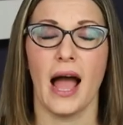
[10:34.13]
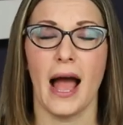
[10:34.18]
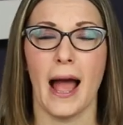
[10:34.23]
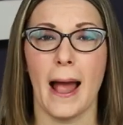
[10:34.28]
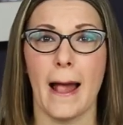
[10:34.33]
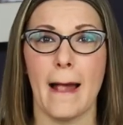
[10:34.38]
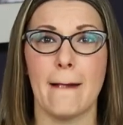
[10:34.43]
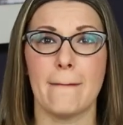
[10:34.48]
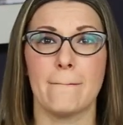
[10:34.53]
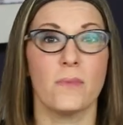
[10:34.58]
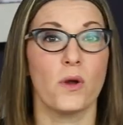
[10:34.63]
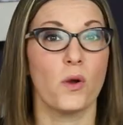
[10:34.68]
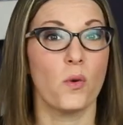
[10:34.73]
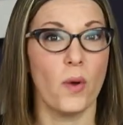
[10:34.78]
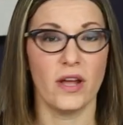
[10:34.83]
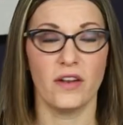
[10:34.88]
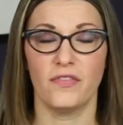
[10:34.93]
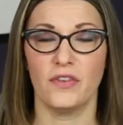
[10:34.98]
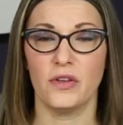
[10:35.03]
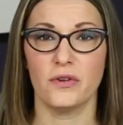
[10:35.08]
Um,
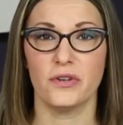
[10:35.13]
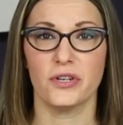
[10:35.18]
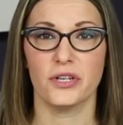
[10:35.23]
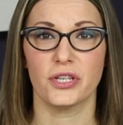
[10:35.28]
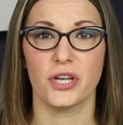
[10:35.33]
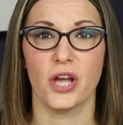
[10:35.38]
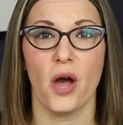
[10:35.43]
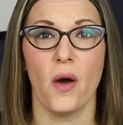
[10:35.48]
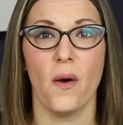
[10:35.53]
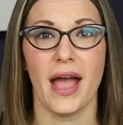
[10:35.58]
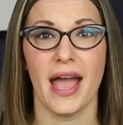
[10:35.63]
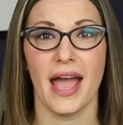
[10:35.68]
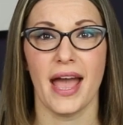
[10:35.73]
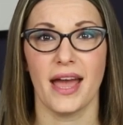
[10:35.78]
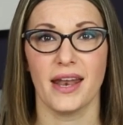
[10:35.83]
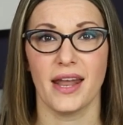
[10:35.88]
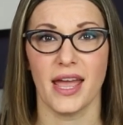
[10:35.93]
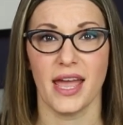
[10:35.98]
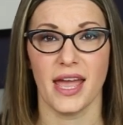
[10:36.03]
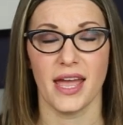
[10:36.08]
quite a few years ago, I
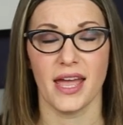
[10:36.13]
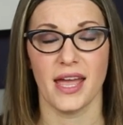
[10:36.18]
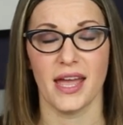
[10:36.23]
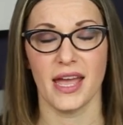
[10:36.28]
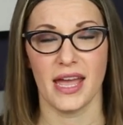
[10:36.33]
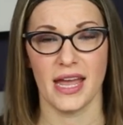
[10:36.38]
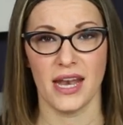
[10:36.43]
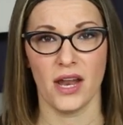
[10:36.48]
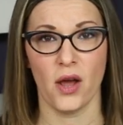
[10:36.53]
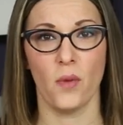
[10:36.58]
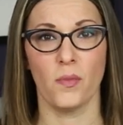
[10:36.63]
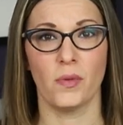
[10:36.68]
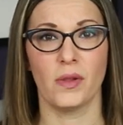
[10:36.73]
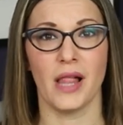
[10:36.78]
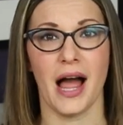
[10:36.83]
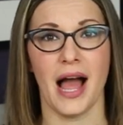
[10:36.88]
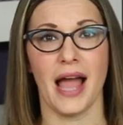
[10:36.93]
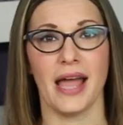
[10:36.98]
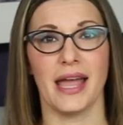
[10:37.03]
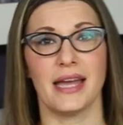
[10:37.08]
had a in-home
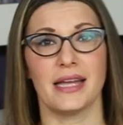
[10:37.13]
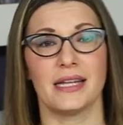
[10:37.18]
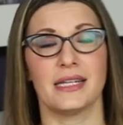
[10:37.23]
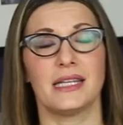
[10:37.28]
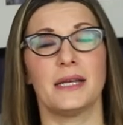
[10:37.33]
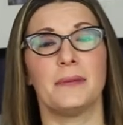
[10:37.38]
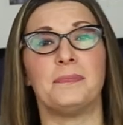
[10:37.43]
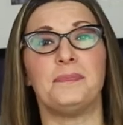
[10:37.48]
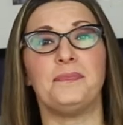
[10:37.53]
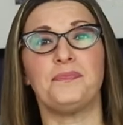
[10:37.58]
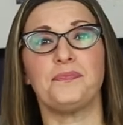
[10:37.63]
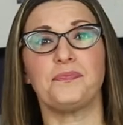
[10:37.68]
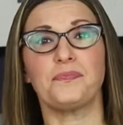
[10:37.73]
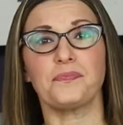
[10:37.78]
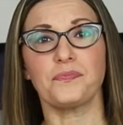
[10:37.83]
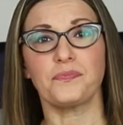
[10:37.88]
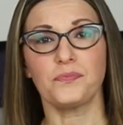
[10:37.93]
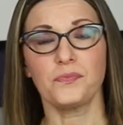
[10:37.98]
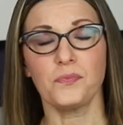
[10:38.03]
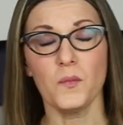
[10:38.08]
client
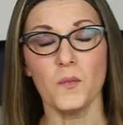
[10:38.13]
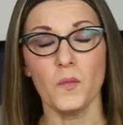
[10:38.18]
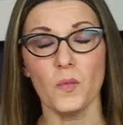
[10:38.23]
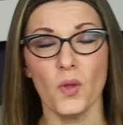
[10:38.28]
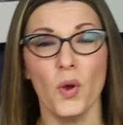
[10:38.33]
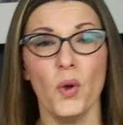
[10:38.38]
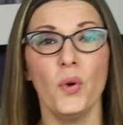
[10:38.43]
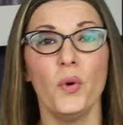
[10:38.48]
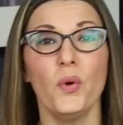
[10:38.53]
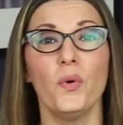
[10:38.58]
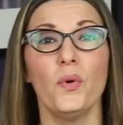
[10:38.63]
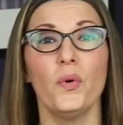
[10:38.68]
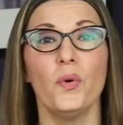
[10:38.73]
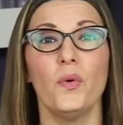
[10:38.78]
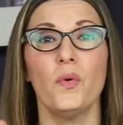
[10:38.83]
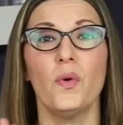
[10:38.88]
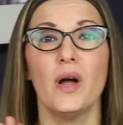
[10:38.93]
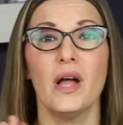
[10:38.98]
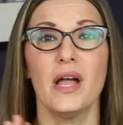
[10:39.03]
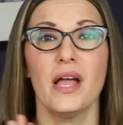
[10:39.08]

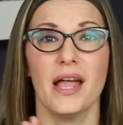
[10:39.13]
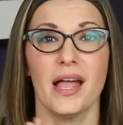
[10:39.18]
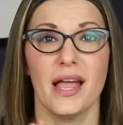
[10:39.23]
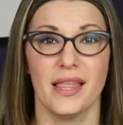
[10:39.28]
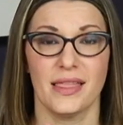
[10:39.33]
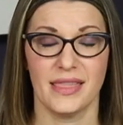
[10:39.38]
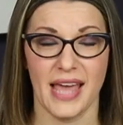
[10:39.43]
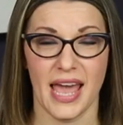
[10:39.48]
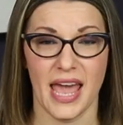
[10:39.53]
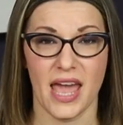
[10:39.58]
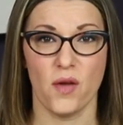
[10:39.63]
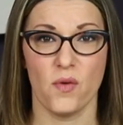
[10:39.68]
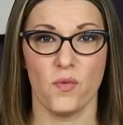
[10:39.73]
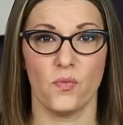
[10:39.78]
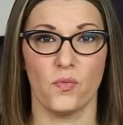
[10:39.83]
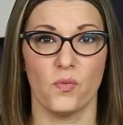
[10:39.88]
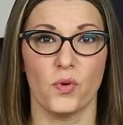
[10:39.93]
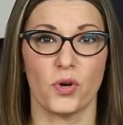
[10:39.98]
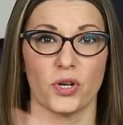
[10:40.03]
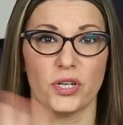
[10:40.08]
who
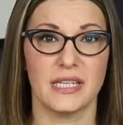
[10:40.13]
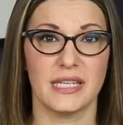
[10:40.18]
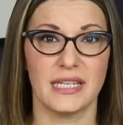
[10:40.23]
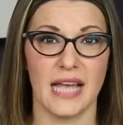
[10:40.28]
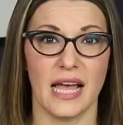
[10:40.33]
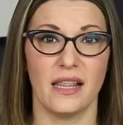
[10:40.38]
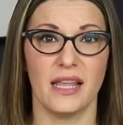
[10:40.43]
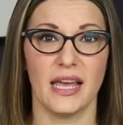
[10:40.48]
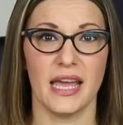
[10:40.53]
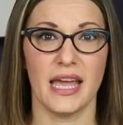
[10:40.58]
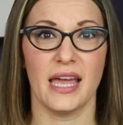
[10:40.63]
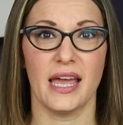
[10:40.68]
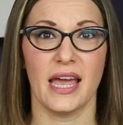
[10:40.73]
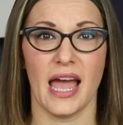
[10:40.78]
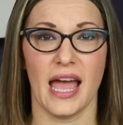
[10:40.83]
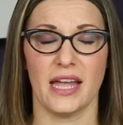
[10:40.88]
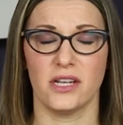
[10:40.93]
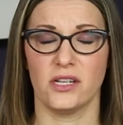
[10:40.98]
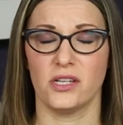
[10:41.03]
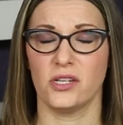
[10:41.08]
they were selling
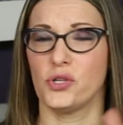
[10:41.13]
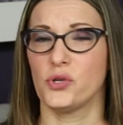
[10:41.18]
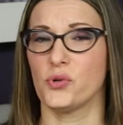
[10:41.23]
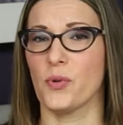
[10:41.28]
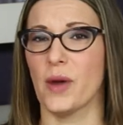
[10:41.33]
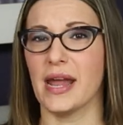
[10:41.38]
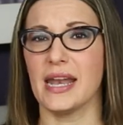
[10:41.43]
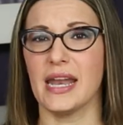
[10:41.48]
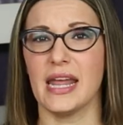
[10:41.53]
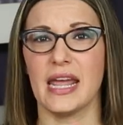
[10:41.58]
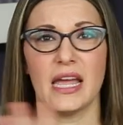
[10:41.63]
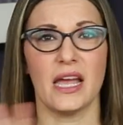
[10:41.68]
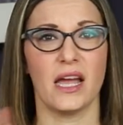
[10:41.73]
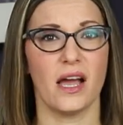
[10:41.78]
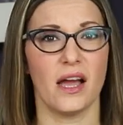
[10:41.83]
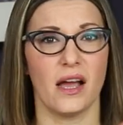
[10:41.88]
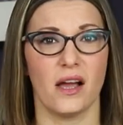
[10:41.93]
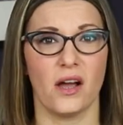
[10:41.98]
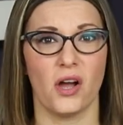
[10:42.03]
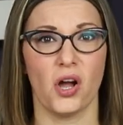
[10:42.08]
and trading
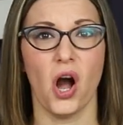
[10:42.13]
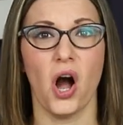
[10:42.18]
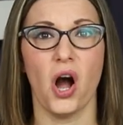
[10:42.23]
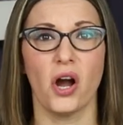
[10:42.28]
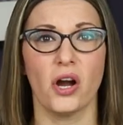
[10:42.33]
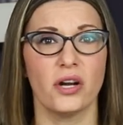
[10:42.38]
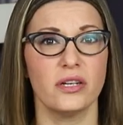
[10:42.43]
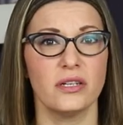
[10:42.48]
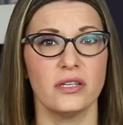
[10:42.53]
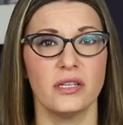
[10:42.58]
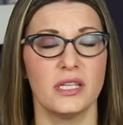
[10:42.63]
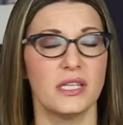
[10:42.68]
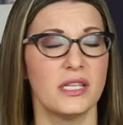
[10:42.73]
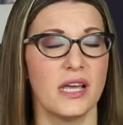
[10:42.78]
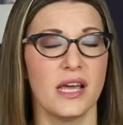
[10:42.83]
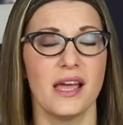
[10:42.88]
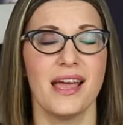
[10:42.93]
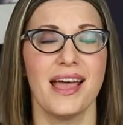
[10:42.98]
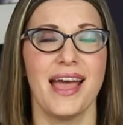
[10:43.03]
cards.